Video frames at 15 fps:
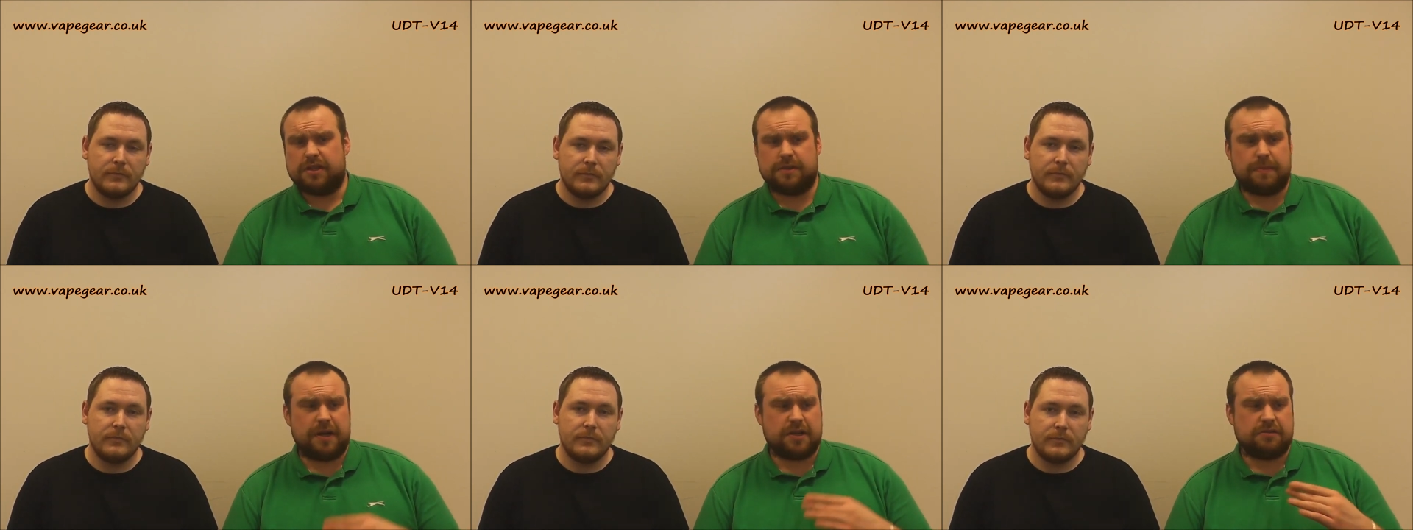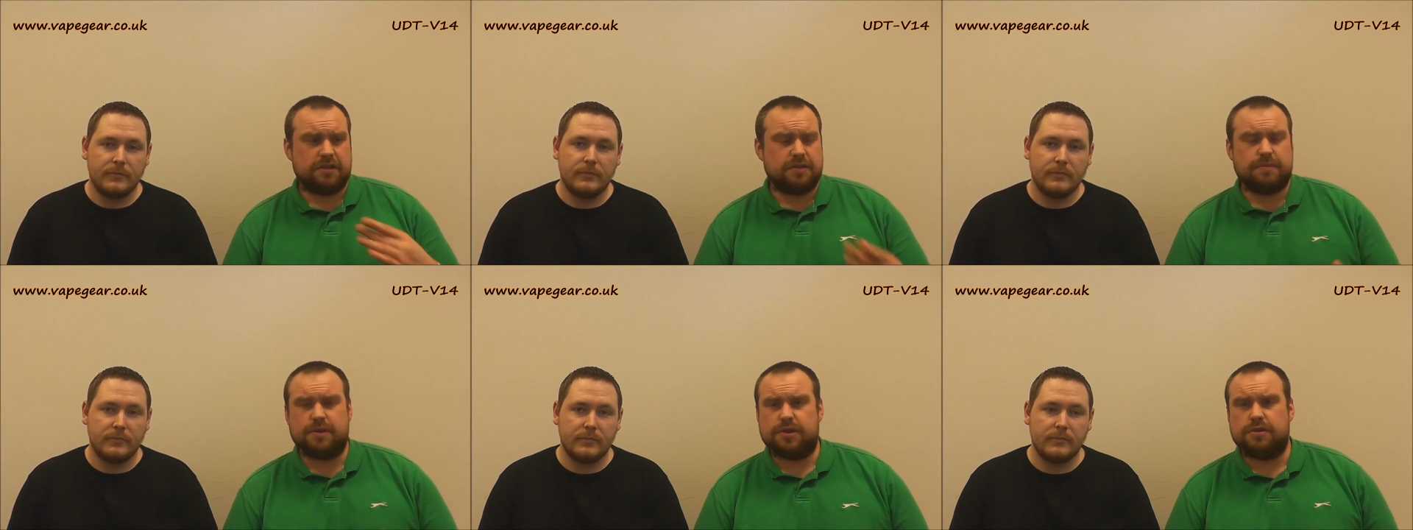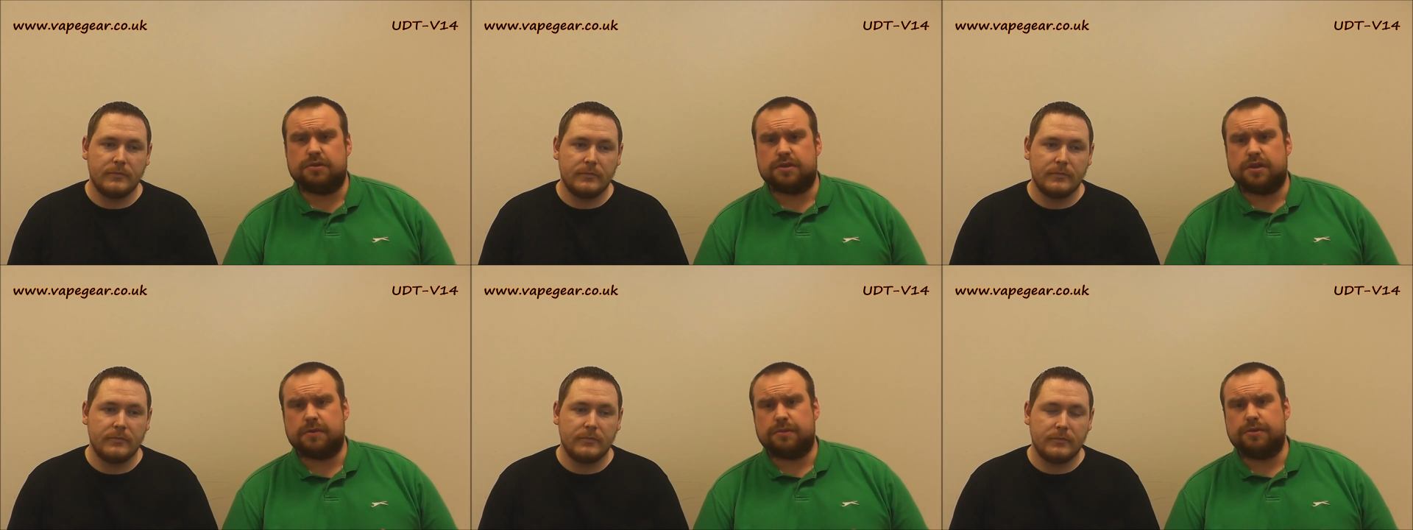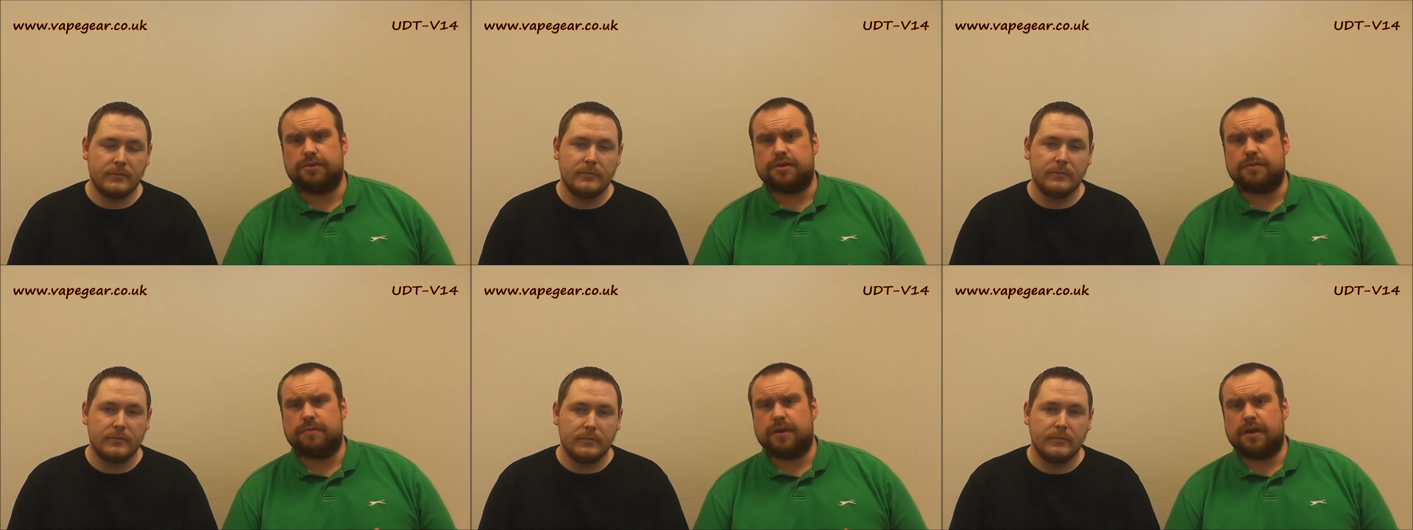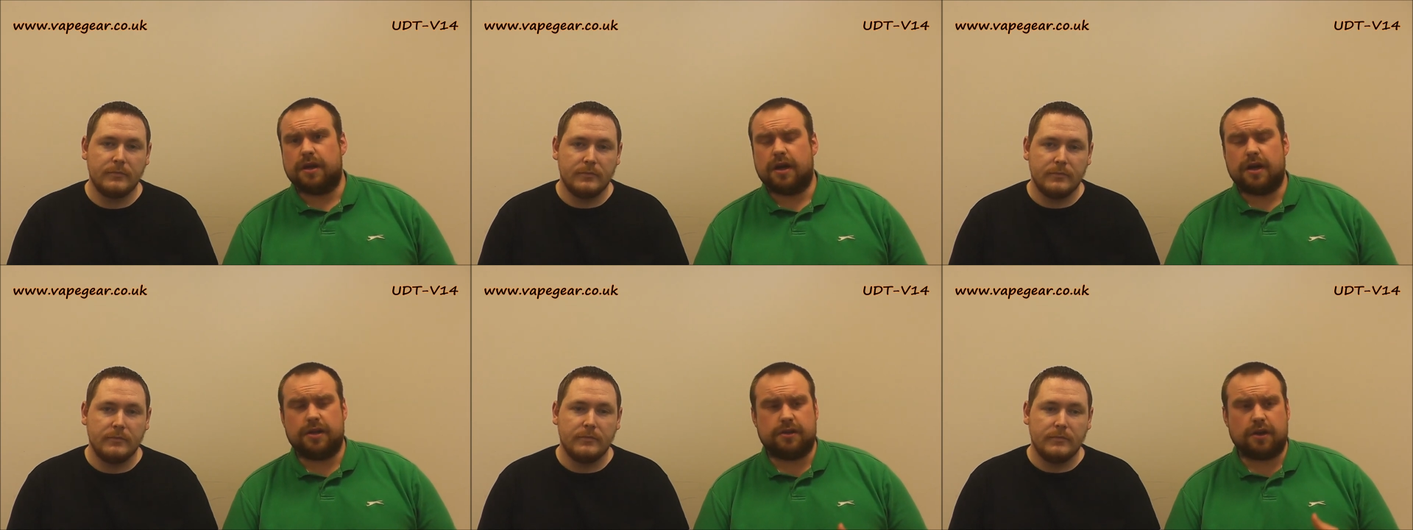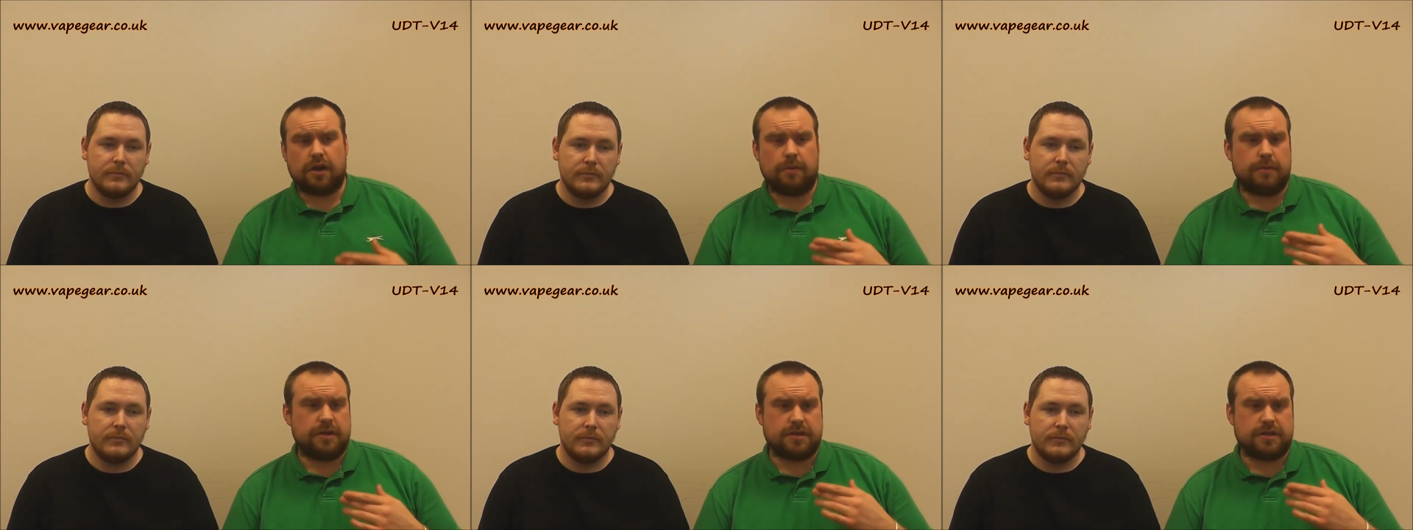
Speaker 1: This battery has been used and abused a bit and um,